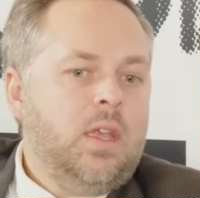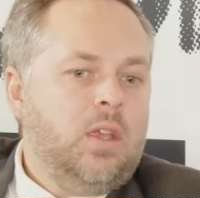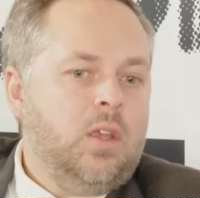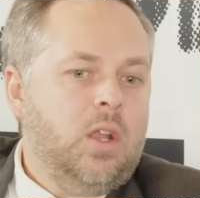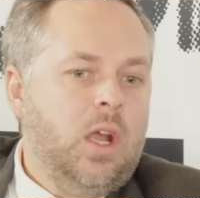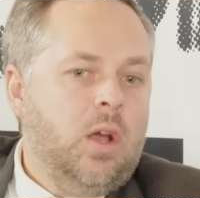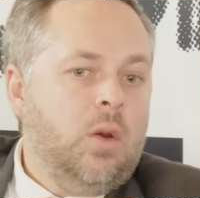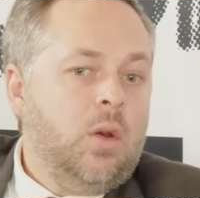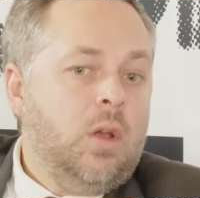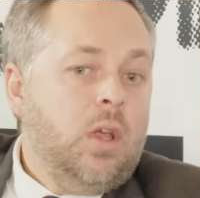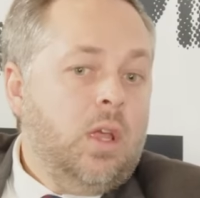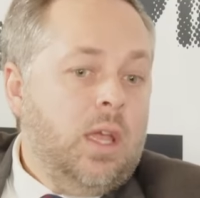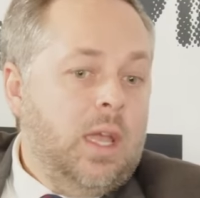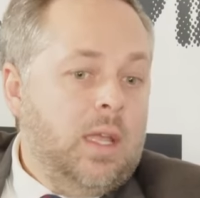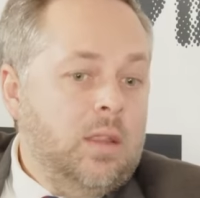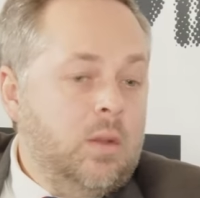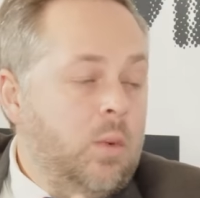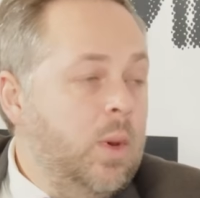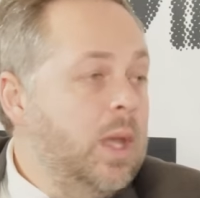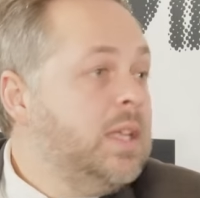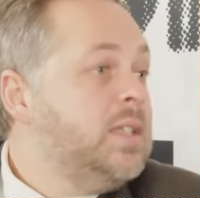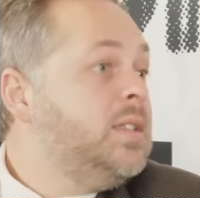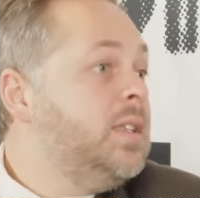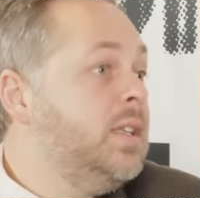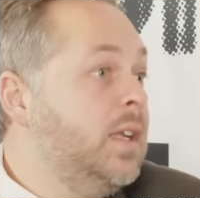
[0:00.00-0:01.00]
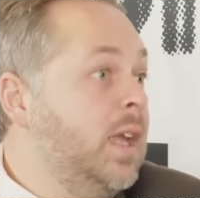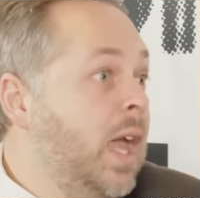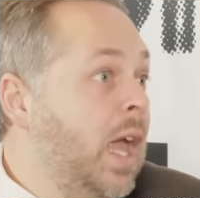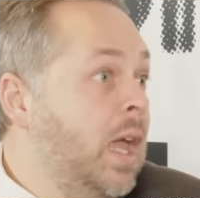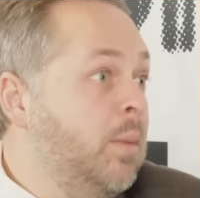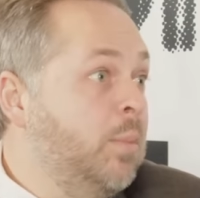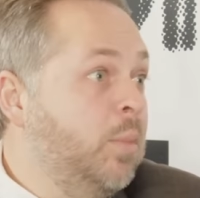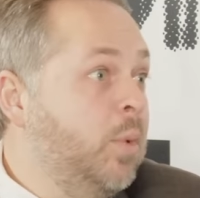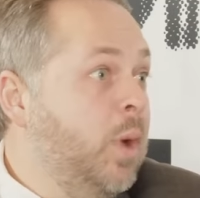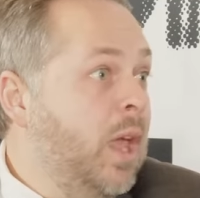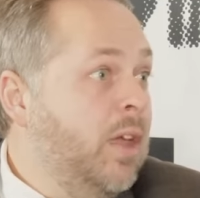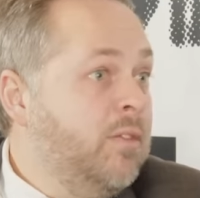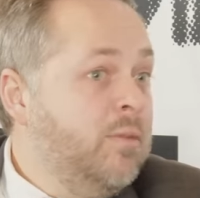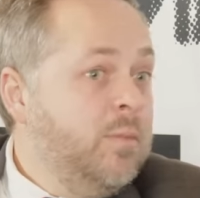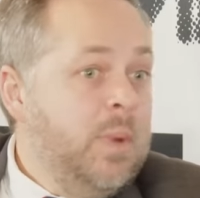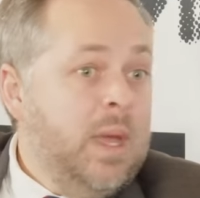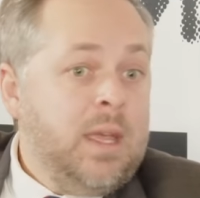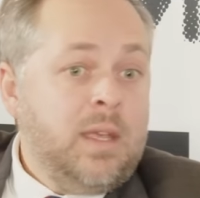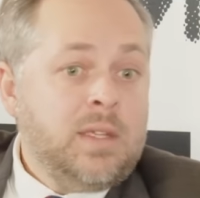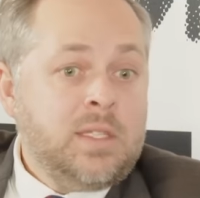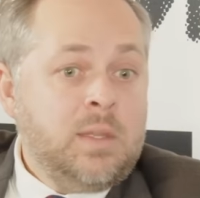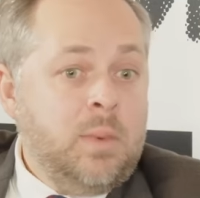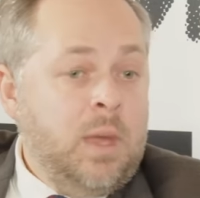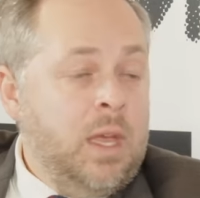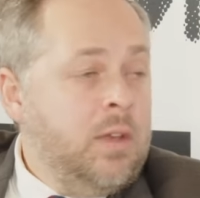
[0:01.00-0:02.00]
You know, in the Western Cape, we have
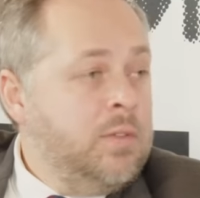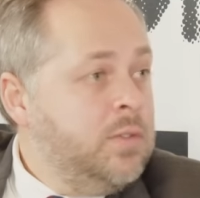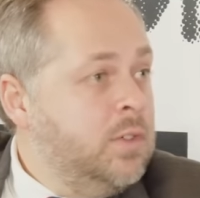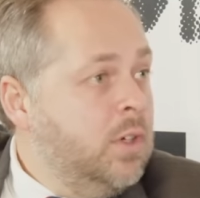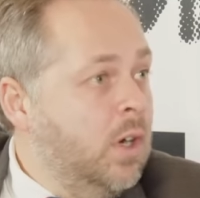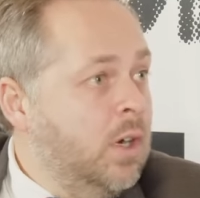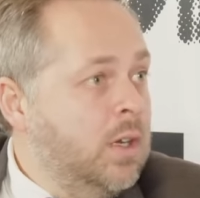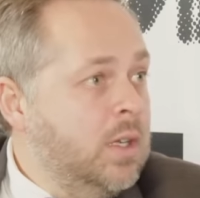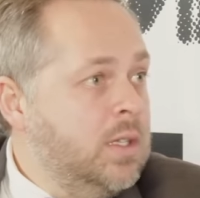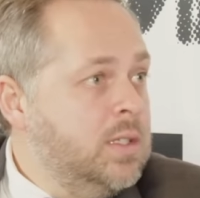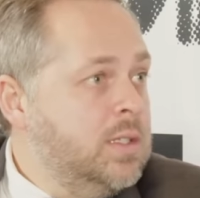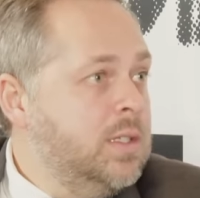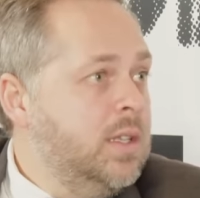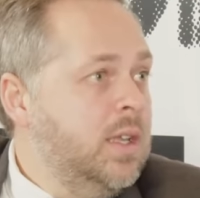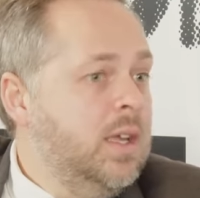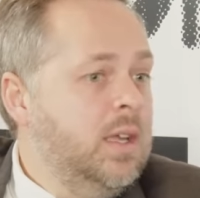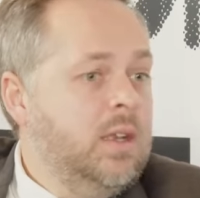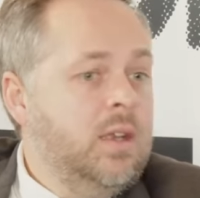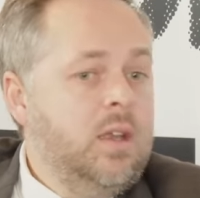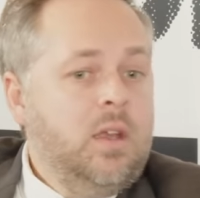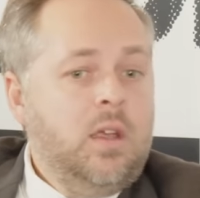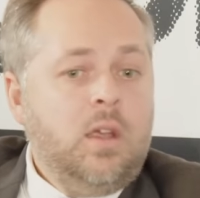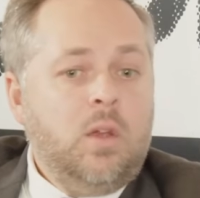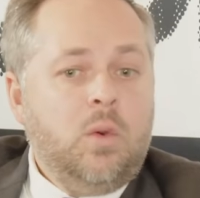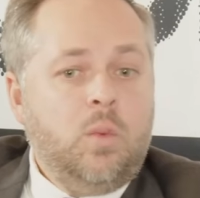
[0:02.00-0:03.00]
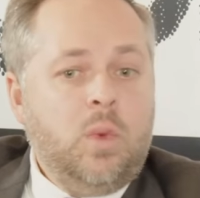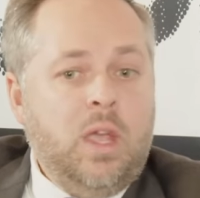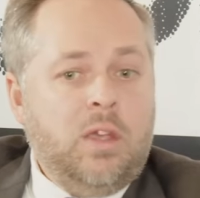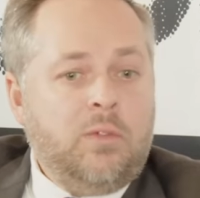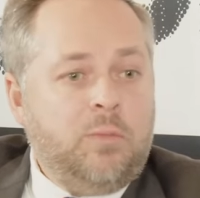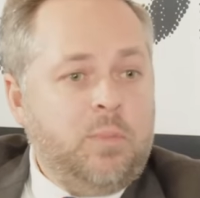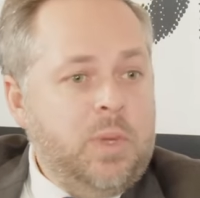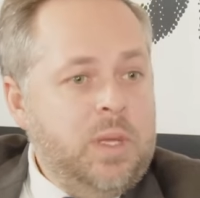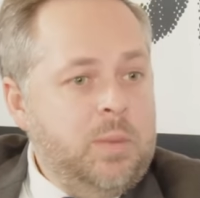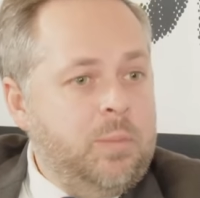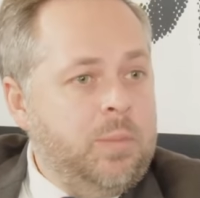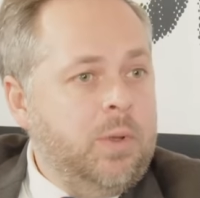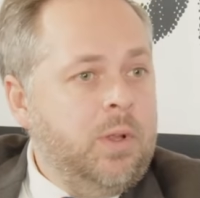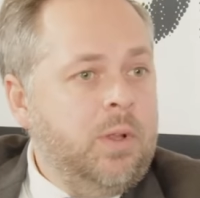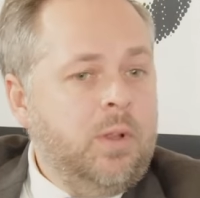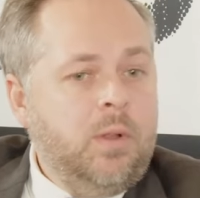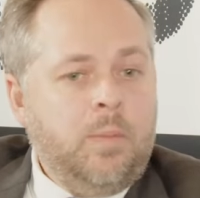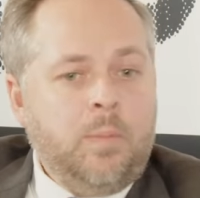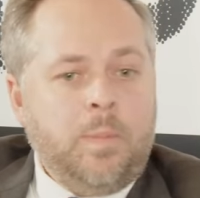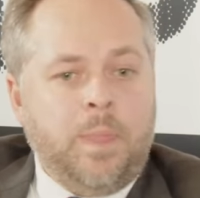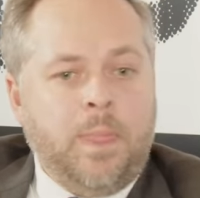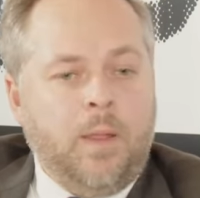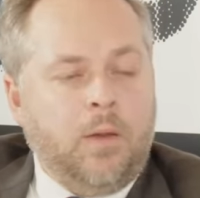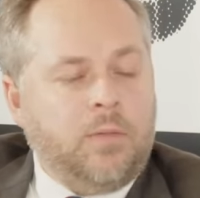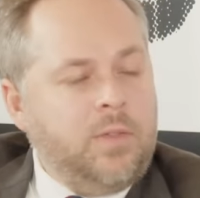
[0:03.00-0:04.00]
mayors, the mayor of Drakenstein. We have people
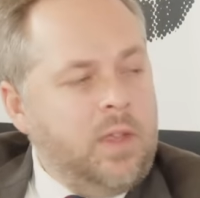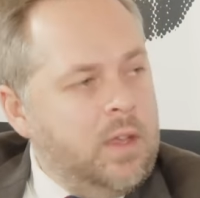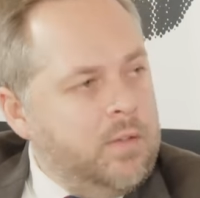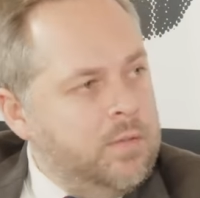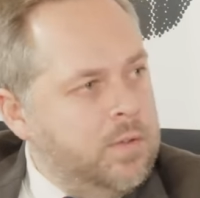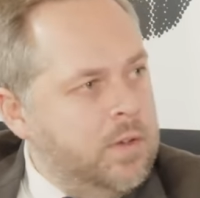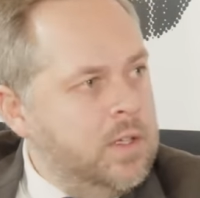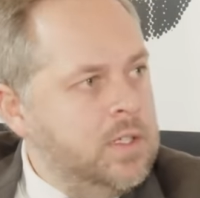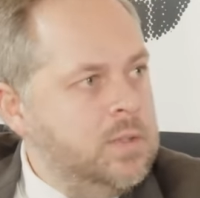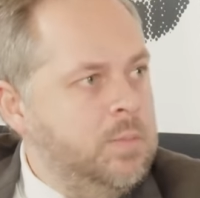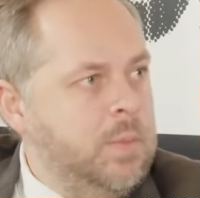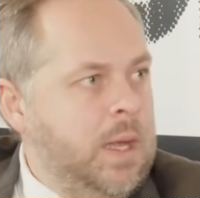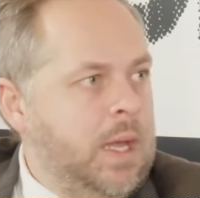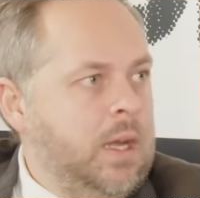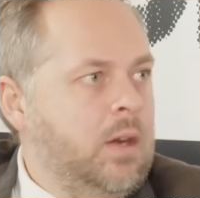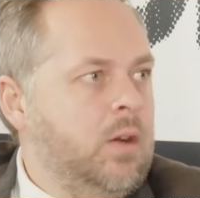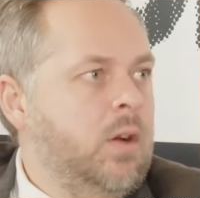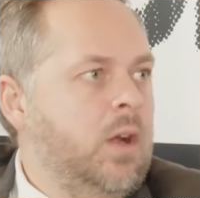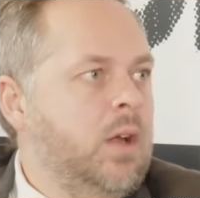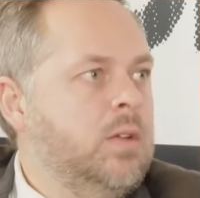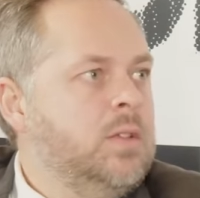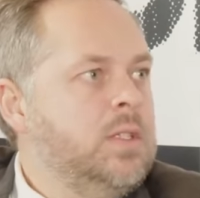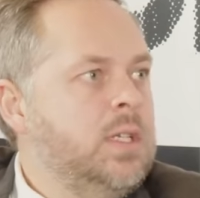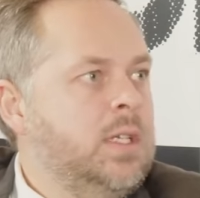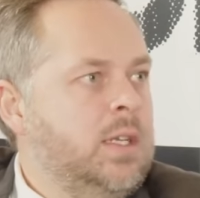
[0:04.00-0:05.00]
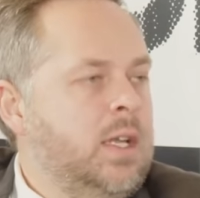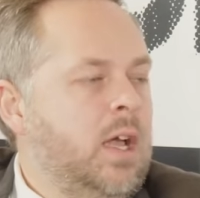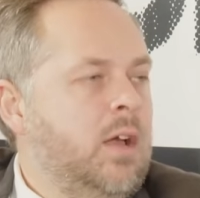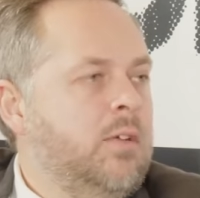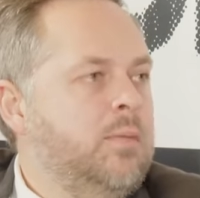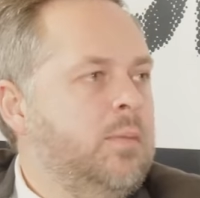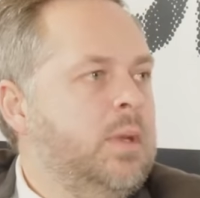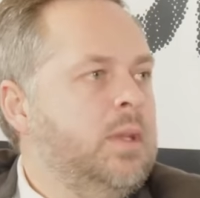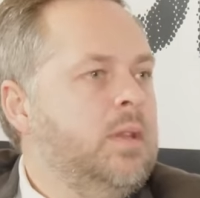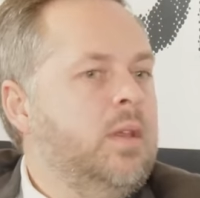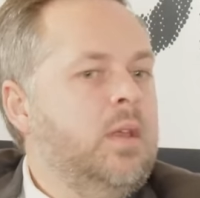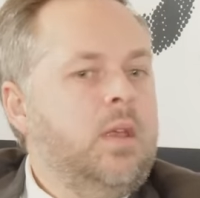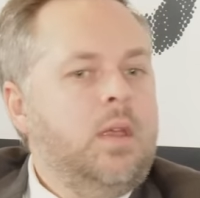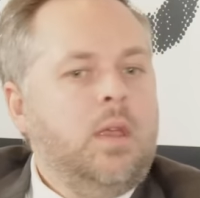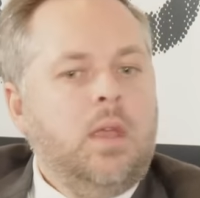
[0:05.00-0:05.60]
of diverse backgrounds in government.